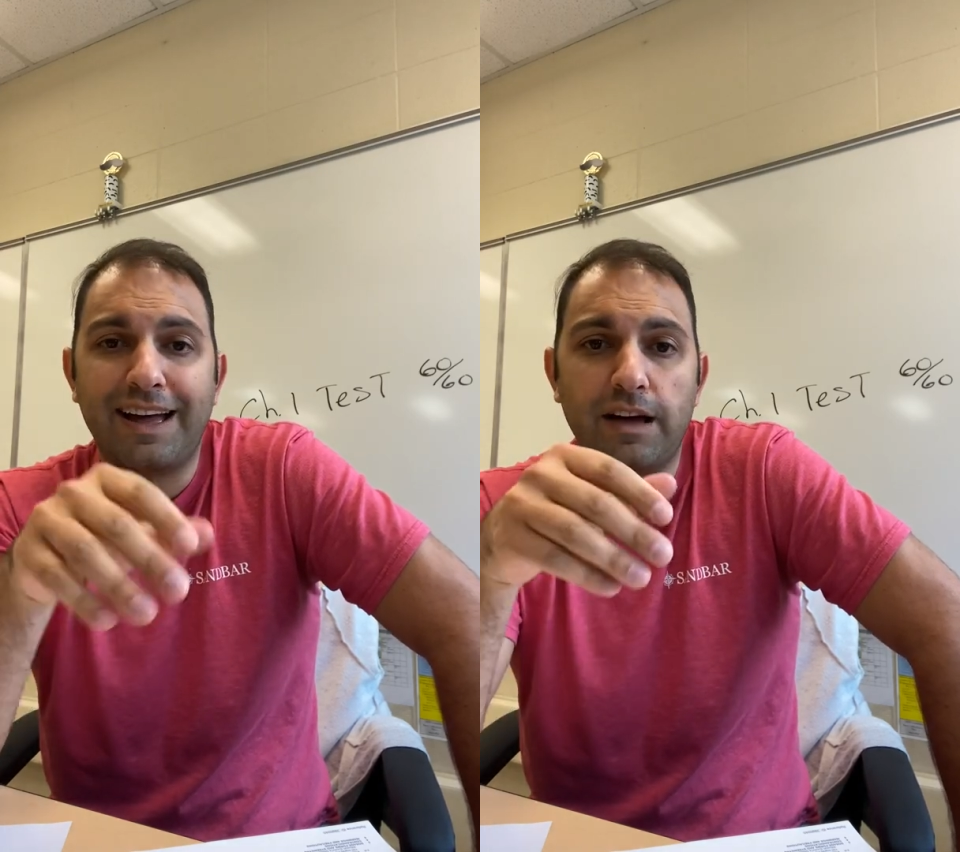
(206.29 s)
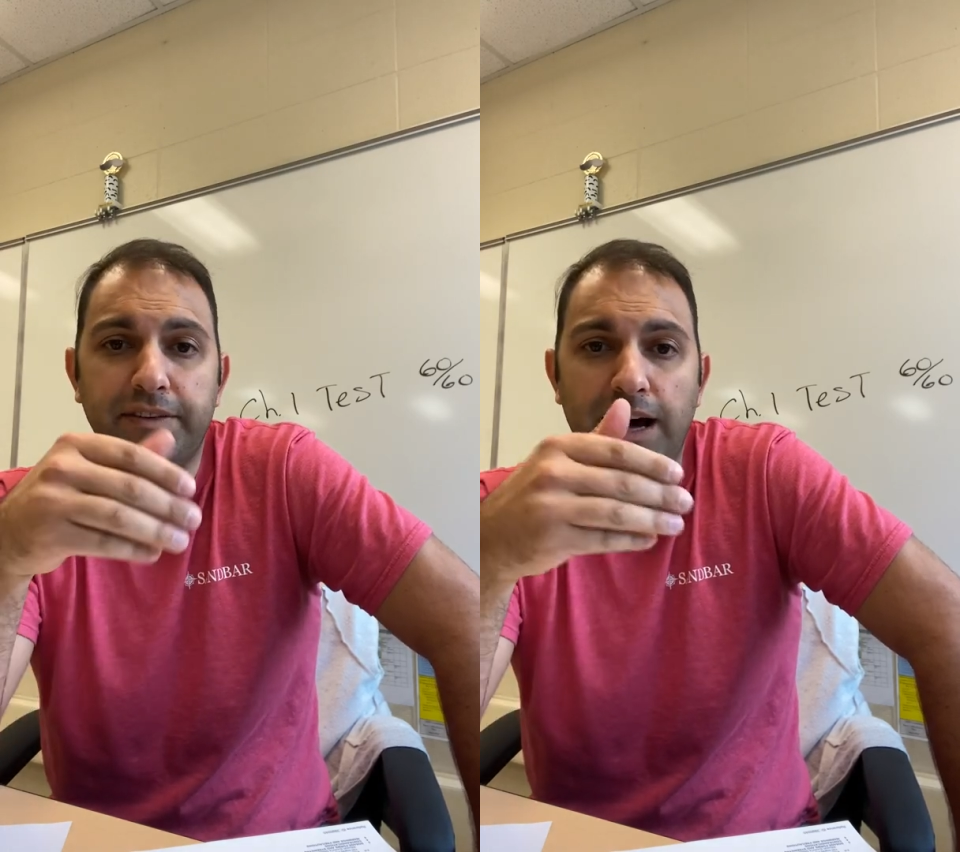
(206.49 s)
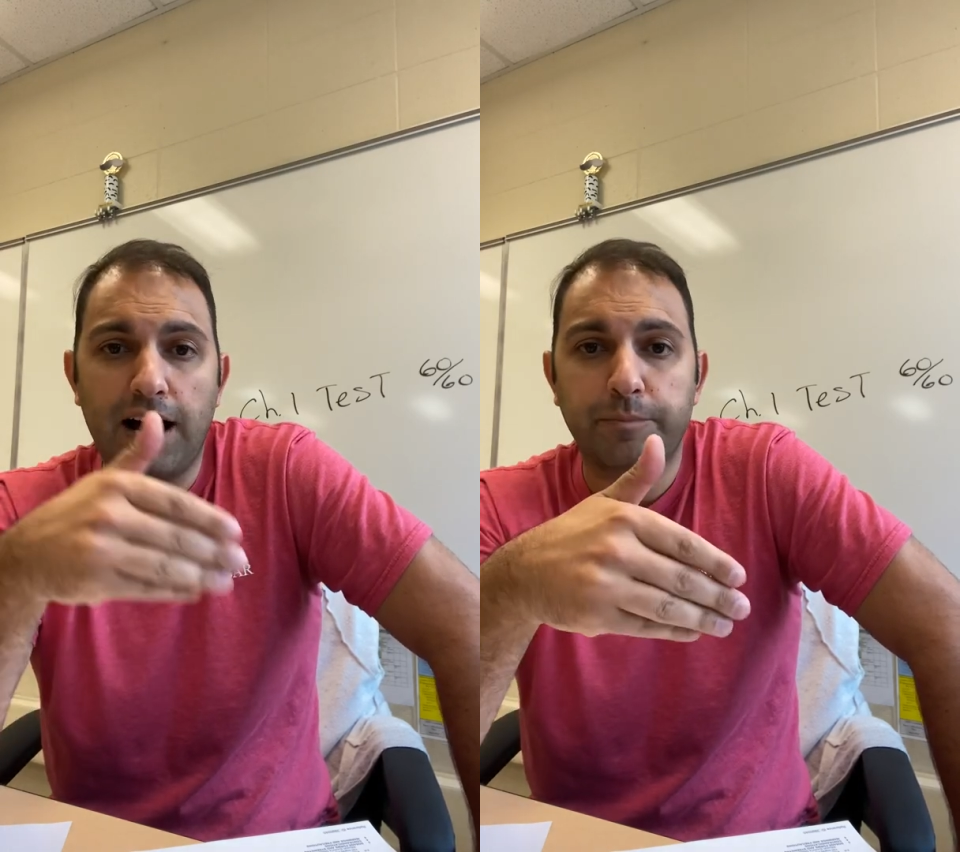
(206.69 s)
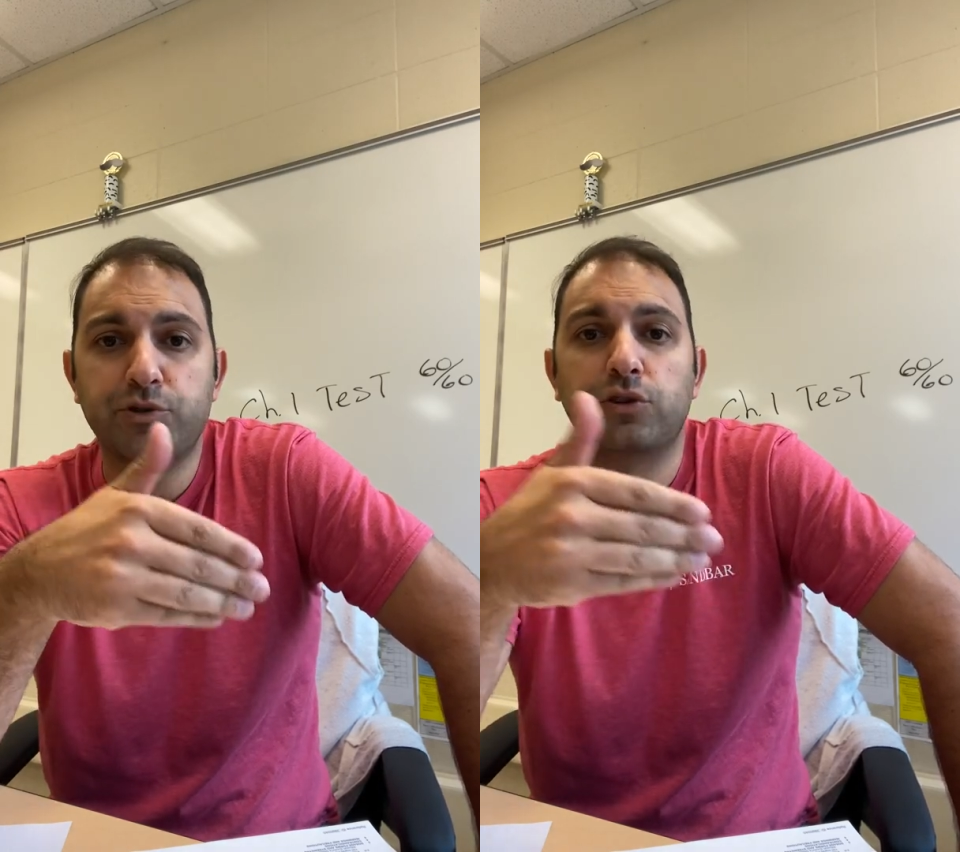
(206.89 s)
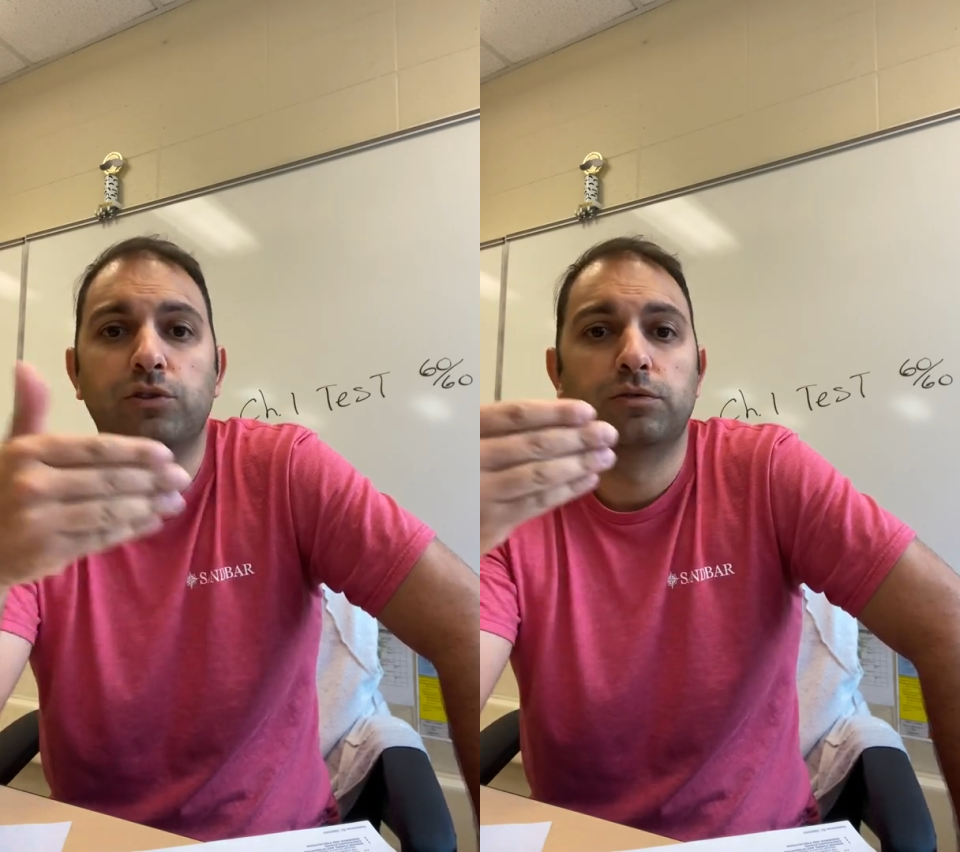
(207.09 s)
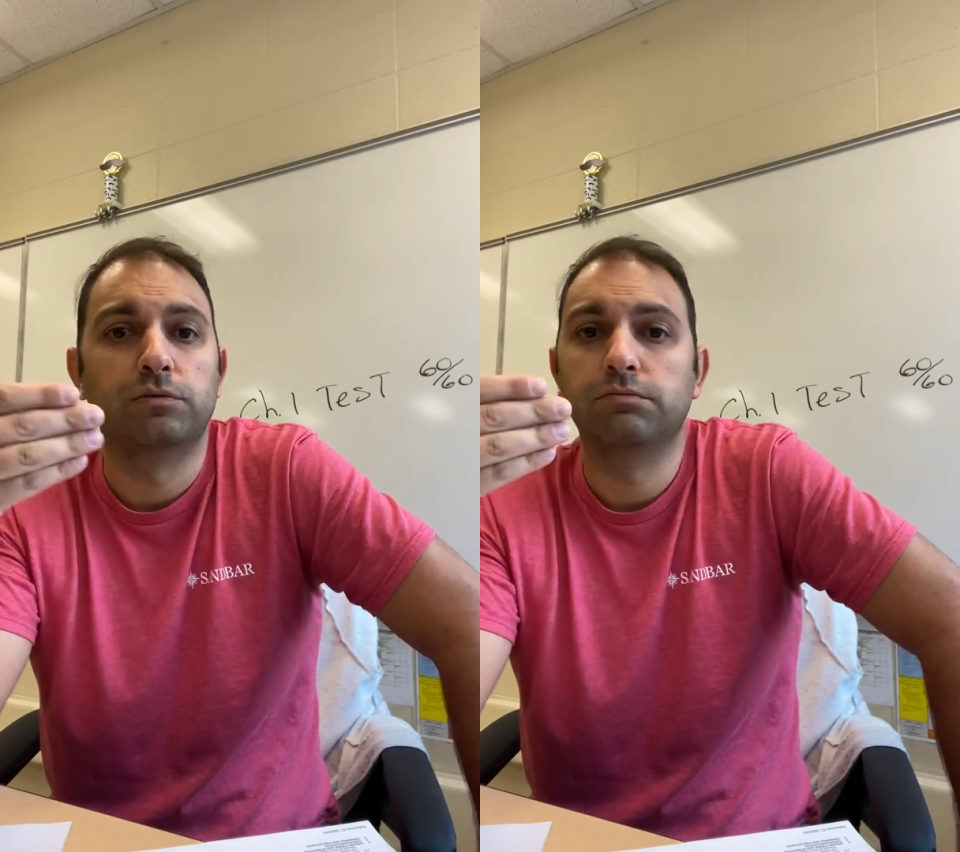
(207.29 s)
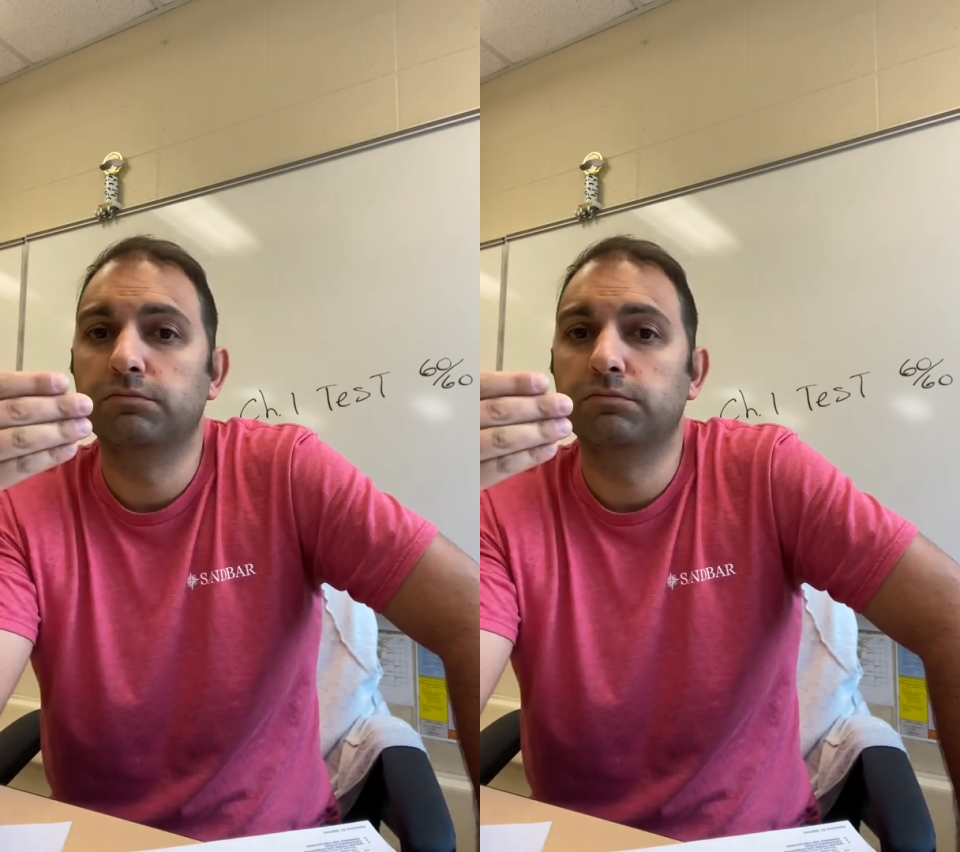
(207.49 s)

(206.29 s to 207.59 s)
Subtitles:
have an optional